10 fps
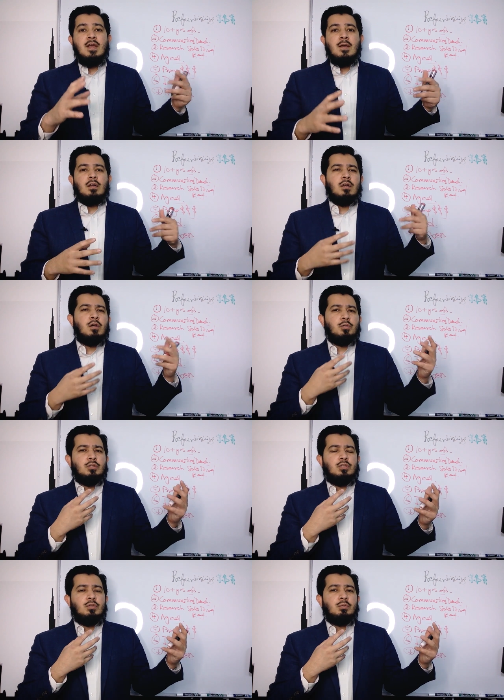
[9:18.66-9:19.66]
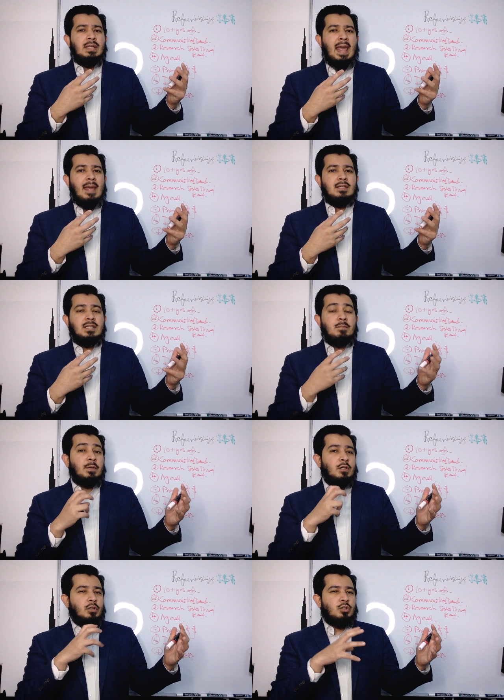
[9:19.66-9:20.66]
close to the exit
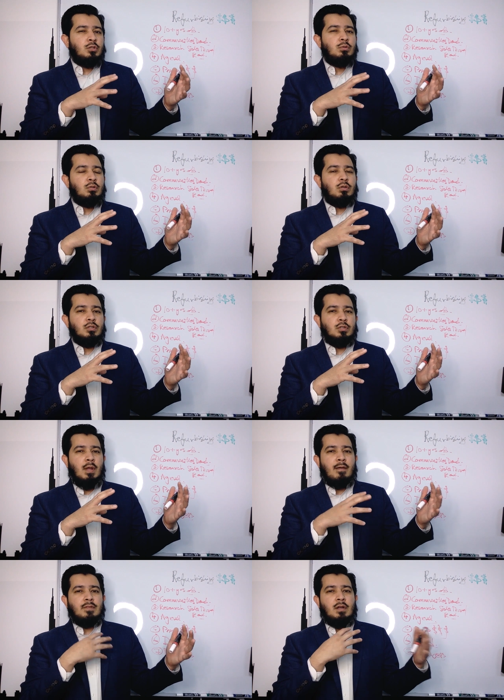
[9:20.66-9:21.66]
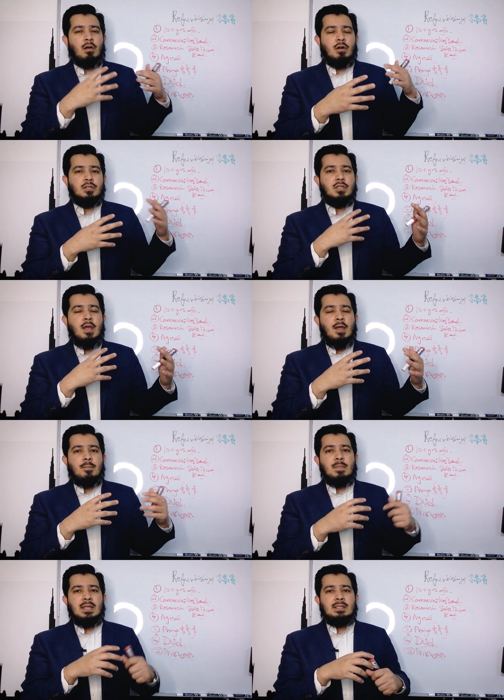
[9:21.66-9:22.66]
but not too close to have the cars
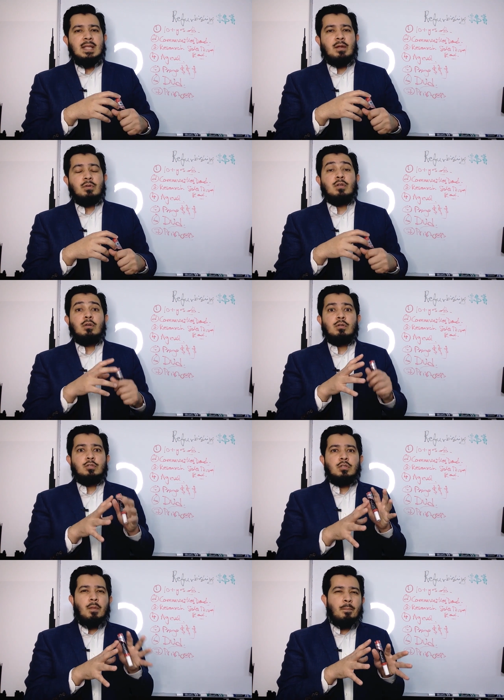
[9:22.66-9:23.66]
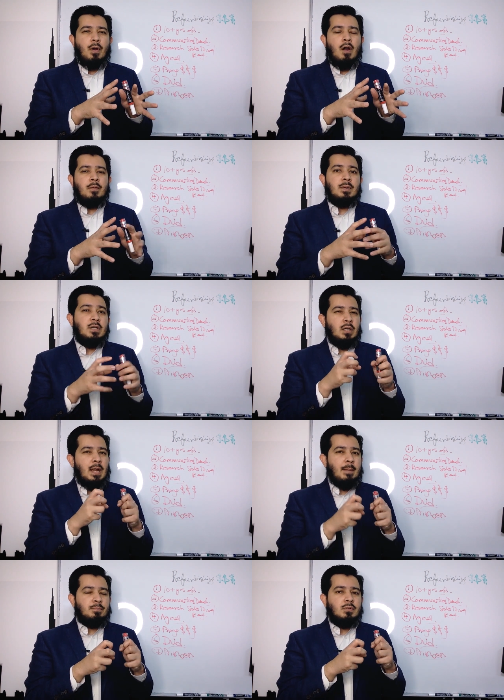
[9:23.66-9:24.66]
being sounded, close to the park but not
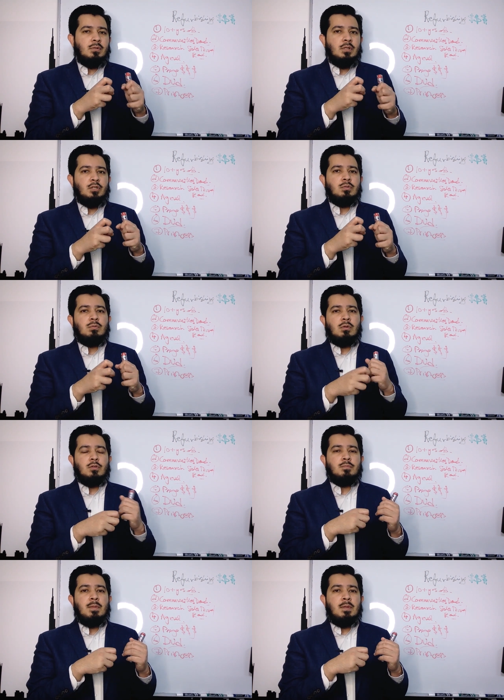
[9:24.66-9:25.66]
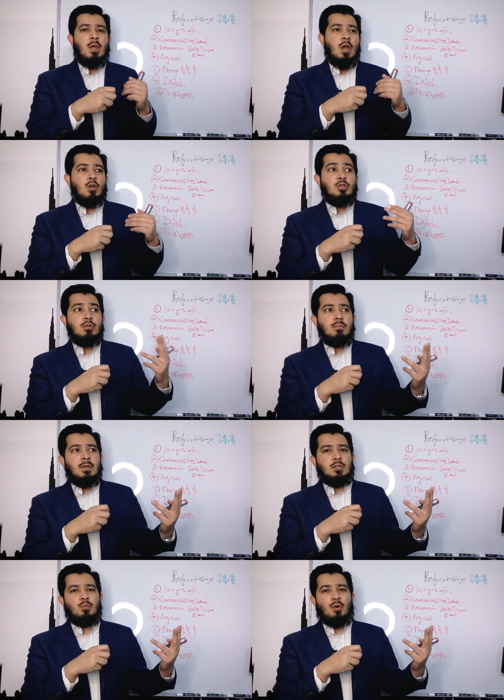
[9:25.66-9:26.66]
absolutely too close, maybe 2
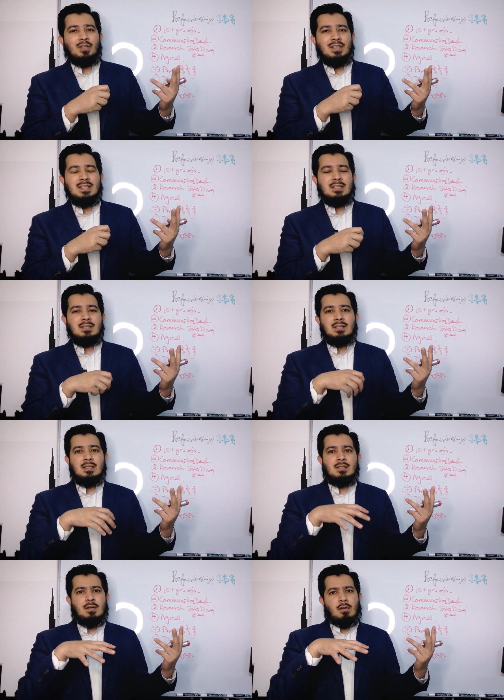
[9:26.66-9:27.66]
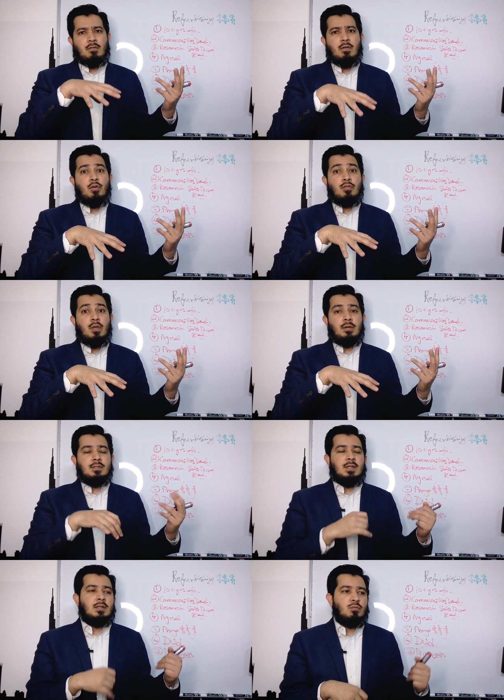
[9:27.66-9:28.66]
minutes walking distance instead of 30
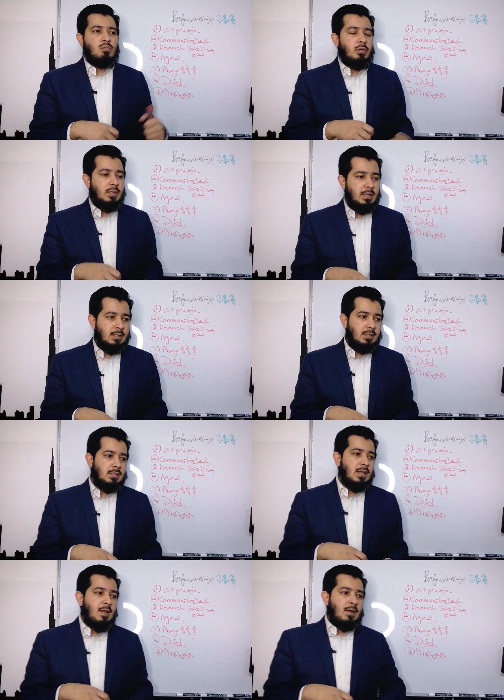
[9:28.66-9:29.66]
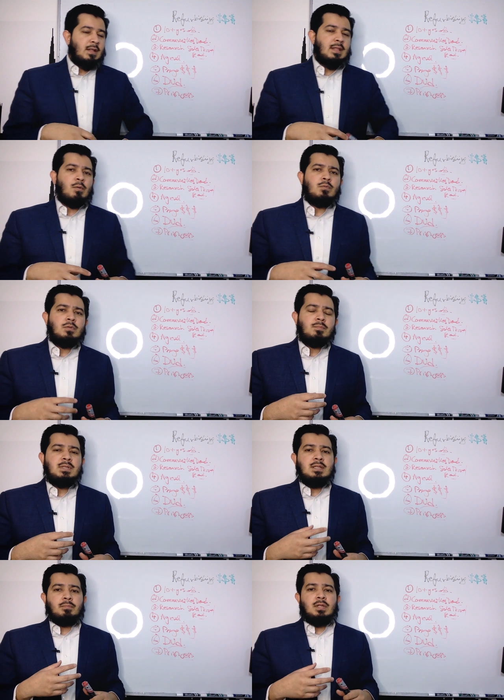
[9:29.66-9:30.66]
seconds walking distance. Now, that would be
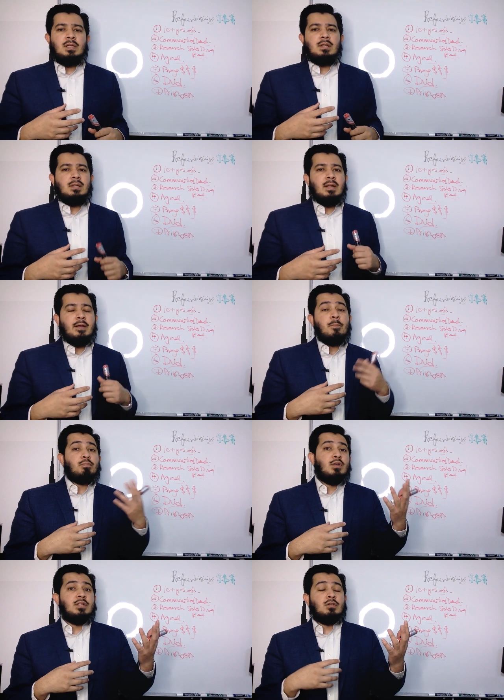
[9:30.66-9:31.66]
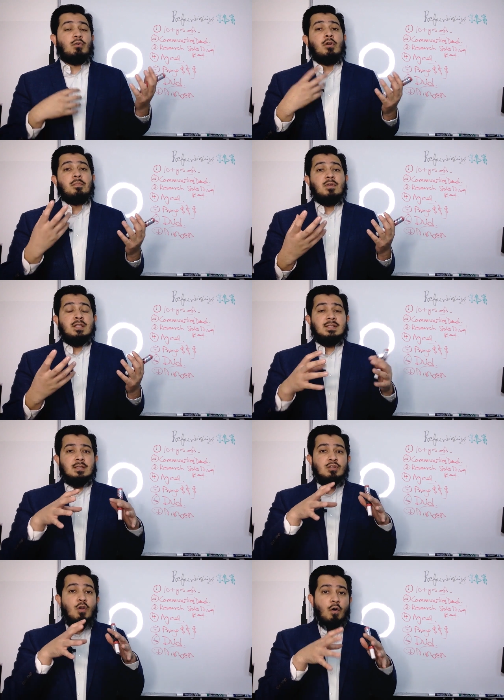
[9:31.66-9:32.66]
something like a prince or a
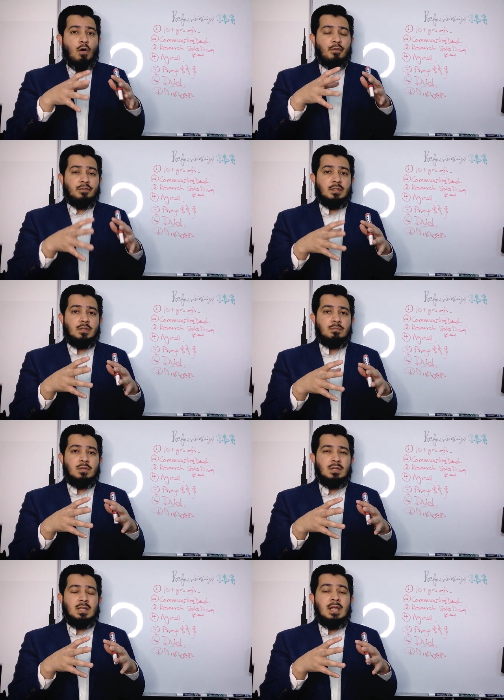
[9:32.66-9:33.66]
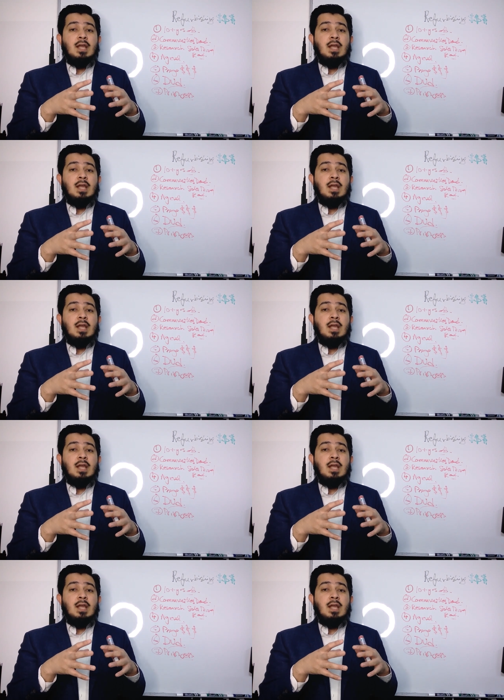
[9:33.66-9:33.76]
princess of the community.